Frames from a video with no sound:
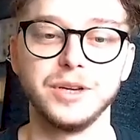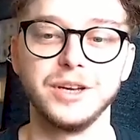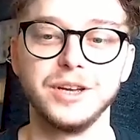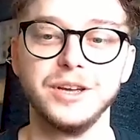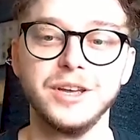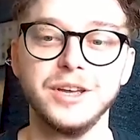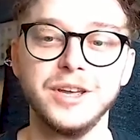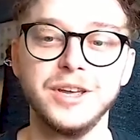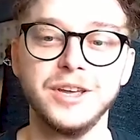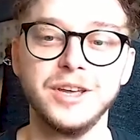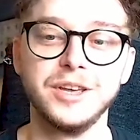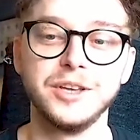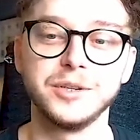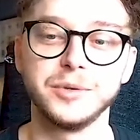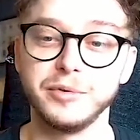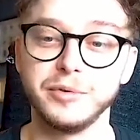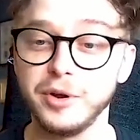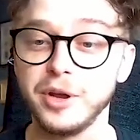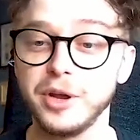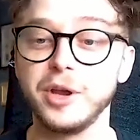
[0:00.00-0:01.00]
it.
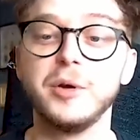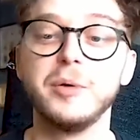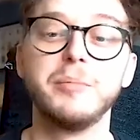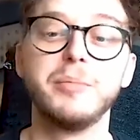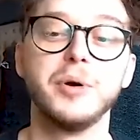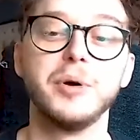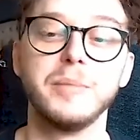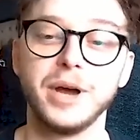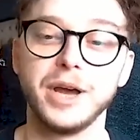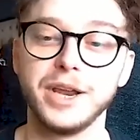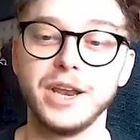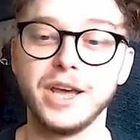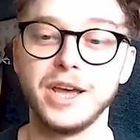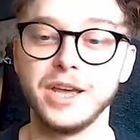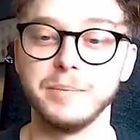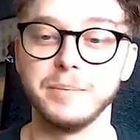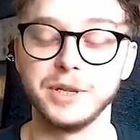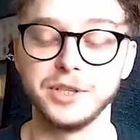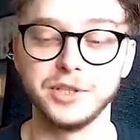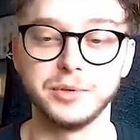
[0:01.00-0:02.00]
So if I go and put my
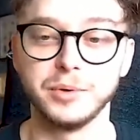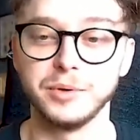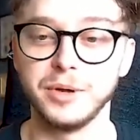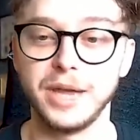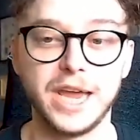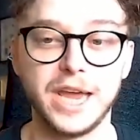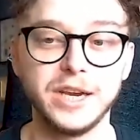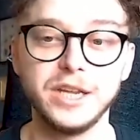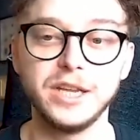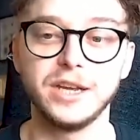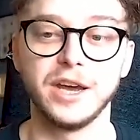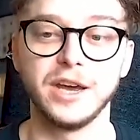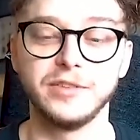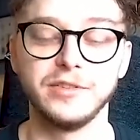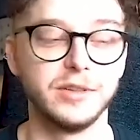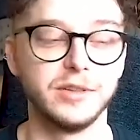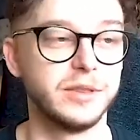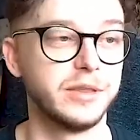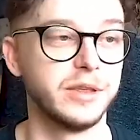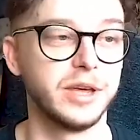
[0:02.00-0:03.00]
name into any
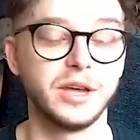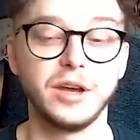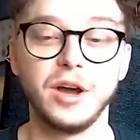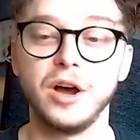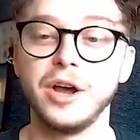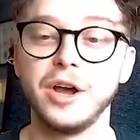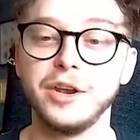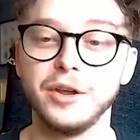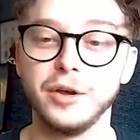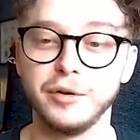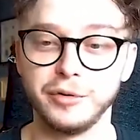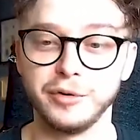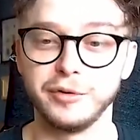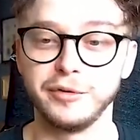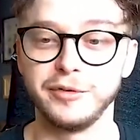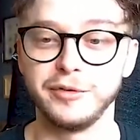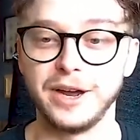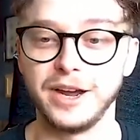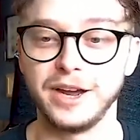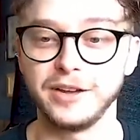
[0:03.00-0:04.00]
gated thing, I know for a
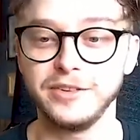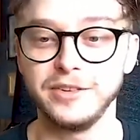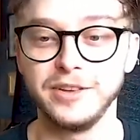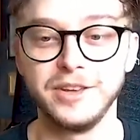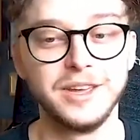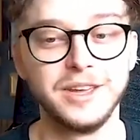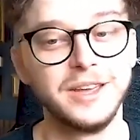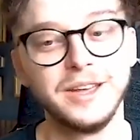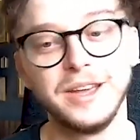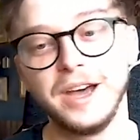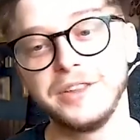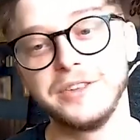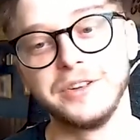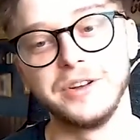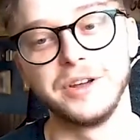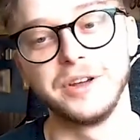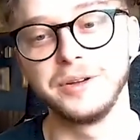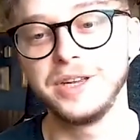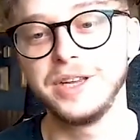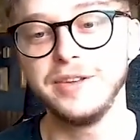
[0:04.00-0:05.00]
fact, I don't
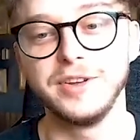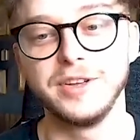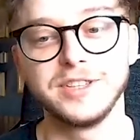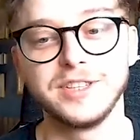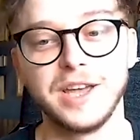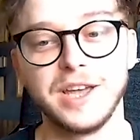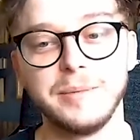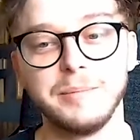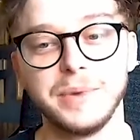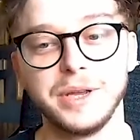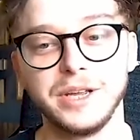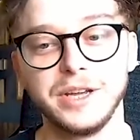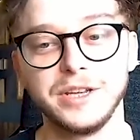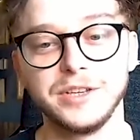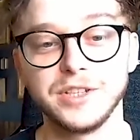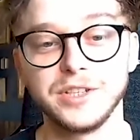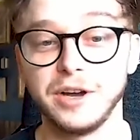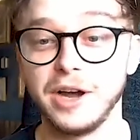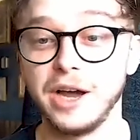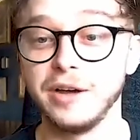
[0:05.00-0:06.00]
know, give it 10
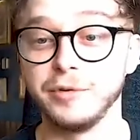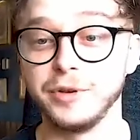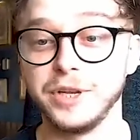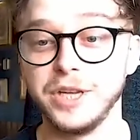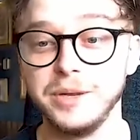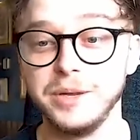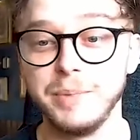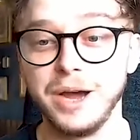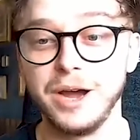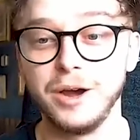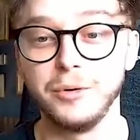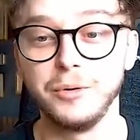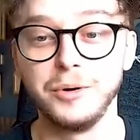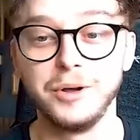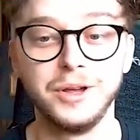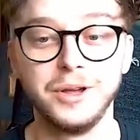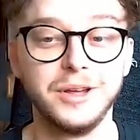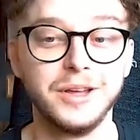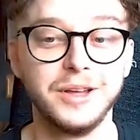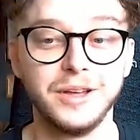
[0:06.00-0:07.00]
minutes, I'll have an email.
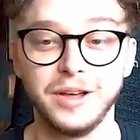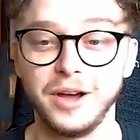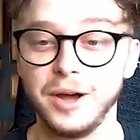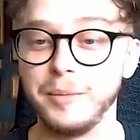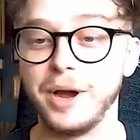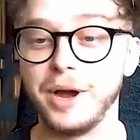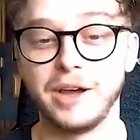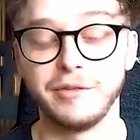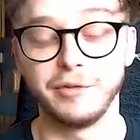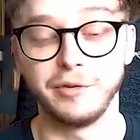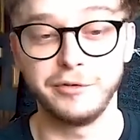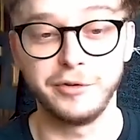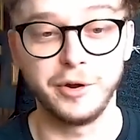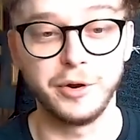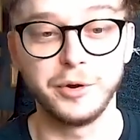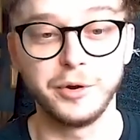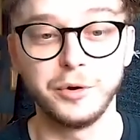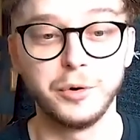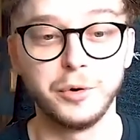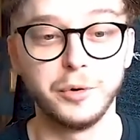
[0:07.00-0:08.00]
I might have a
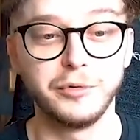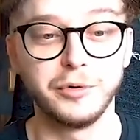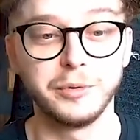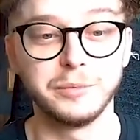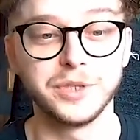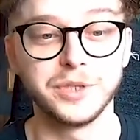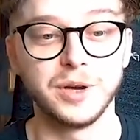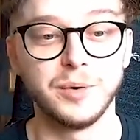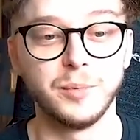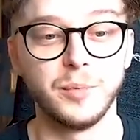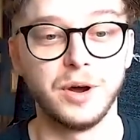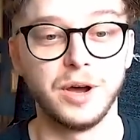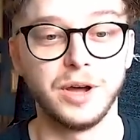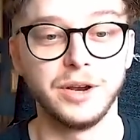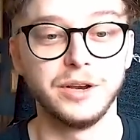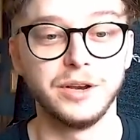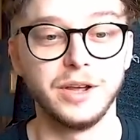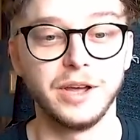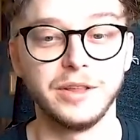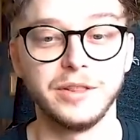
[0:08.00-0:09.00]
phone call from
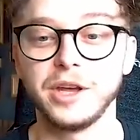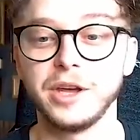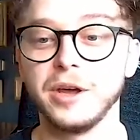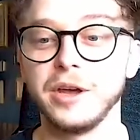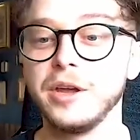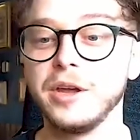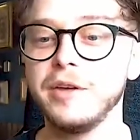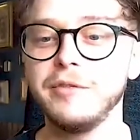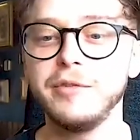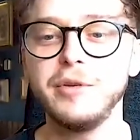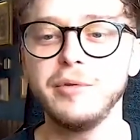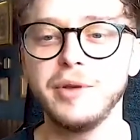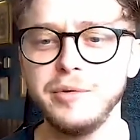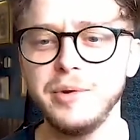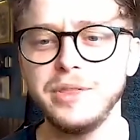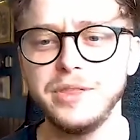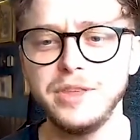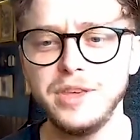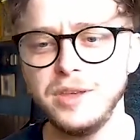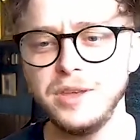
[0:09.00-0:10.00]
someone and they're going, Have you
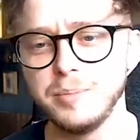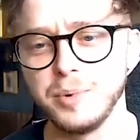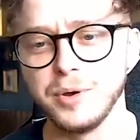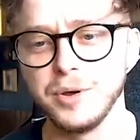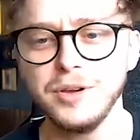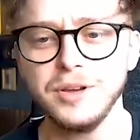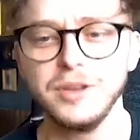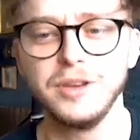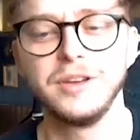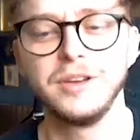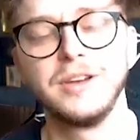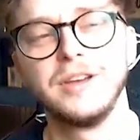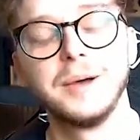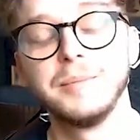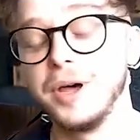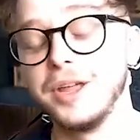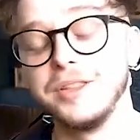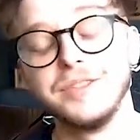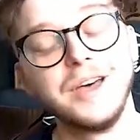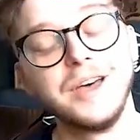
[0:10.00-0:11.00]
read the ebook? I'm
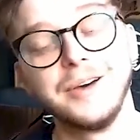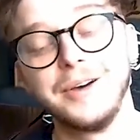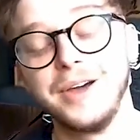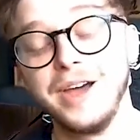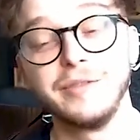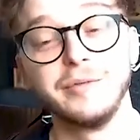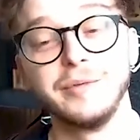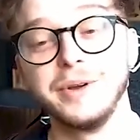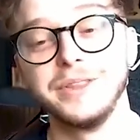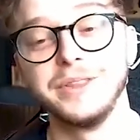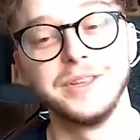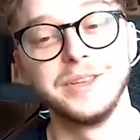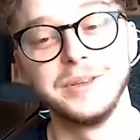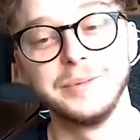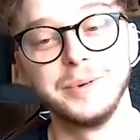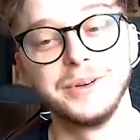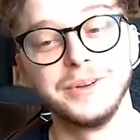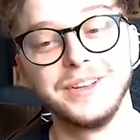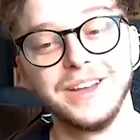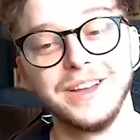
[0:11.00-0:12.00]
like, No, I haven't read the
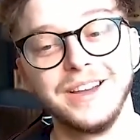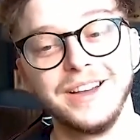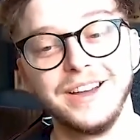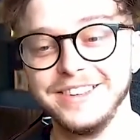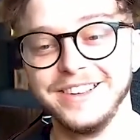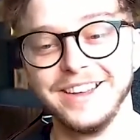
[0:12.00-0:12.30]
ebook yet.